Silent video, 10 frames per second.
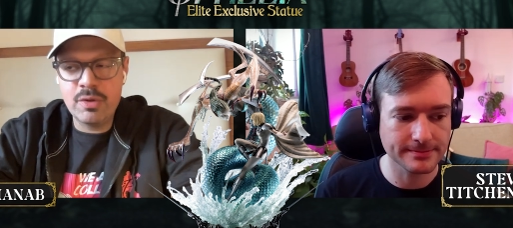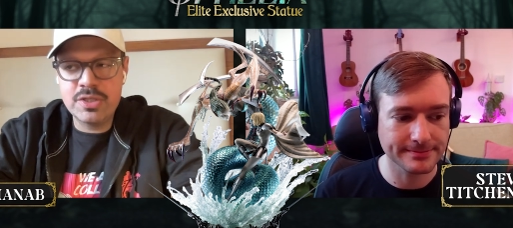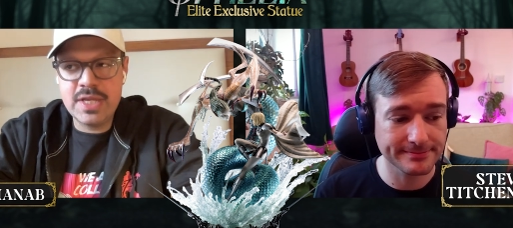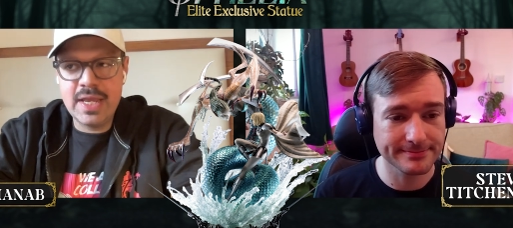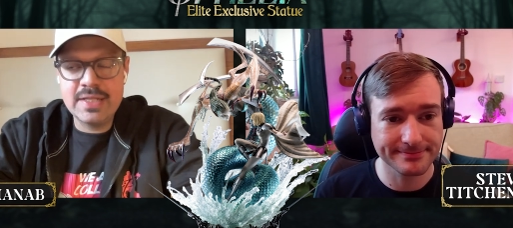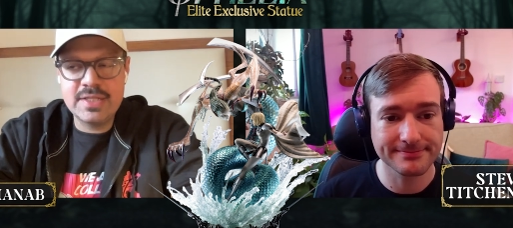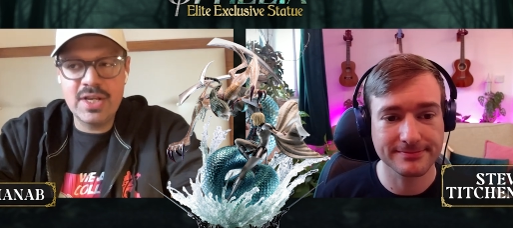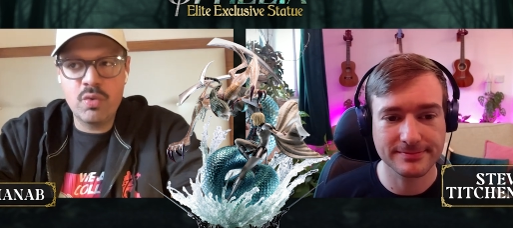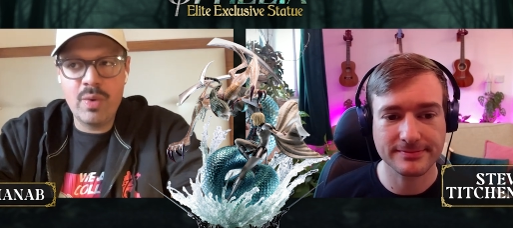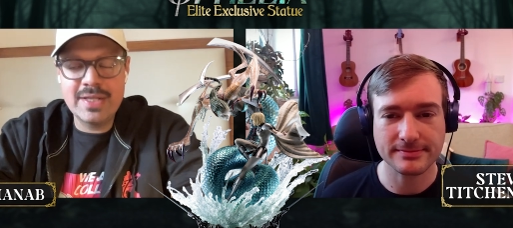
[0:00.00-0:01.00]
Speaker 1: I would say it's uh,
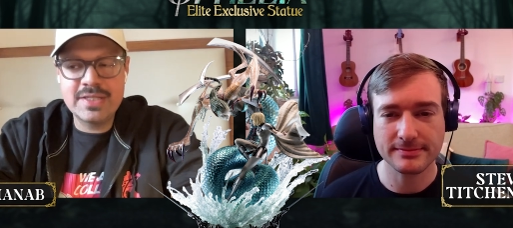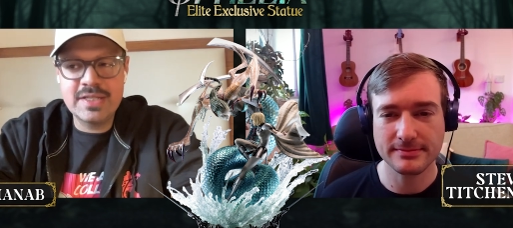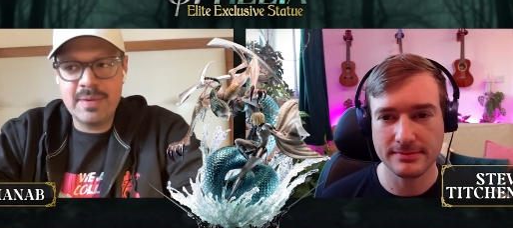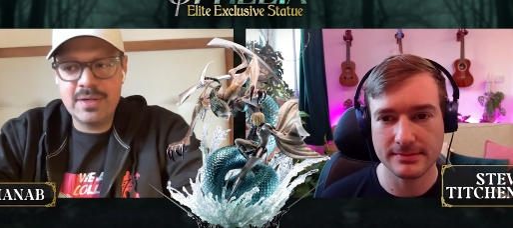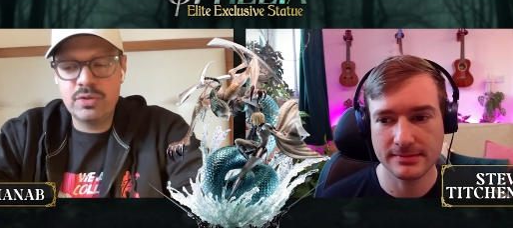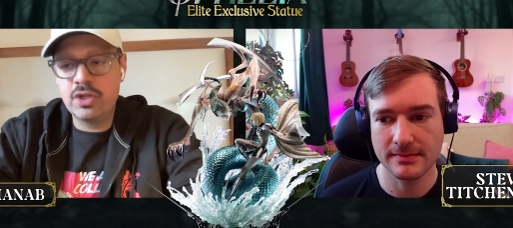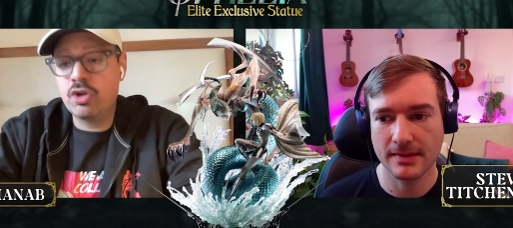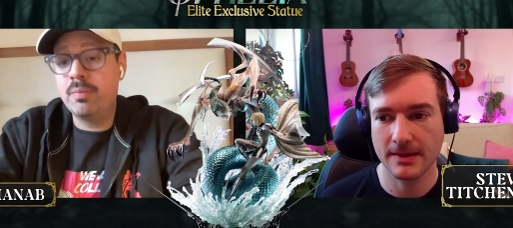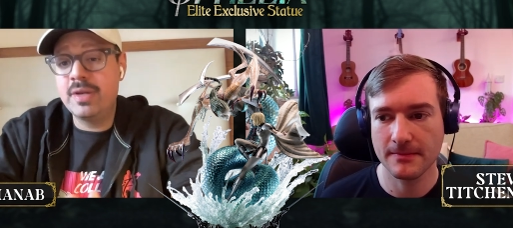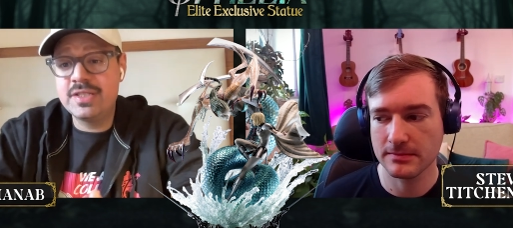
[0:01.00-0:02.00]
quite similar to the
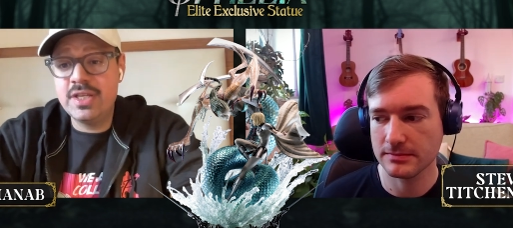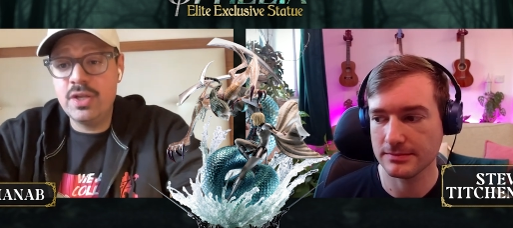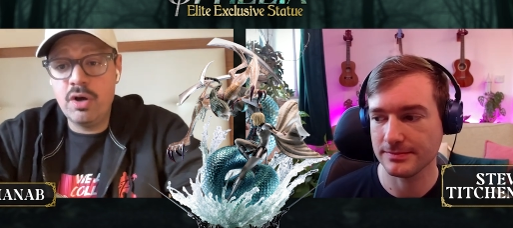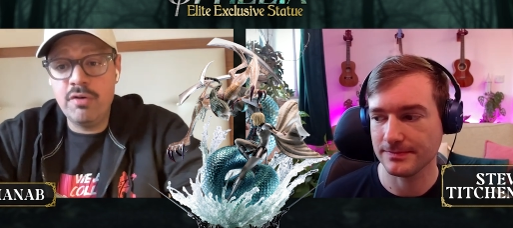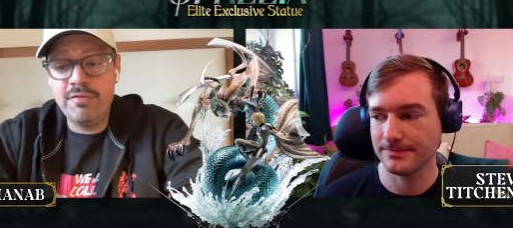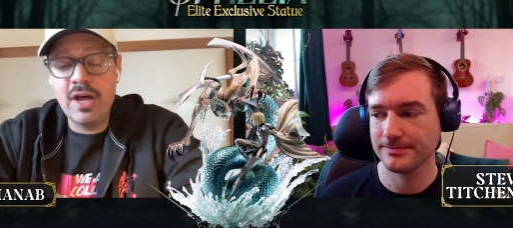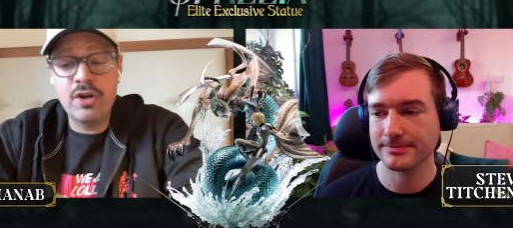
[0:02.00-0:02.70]
complexity of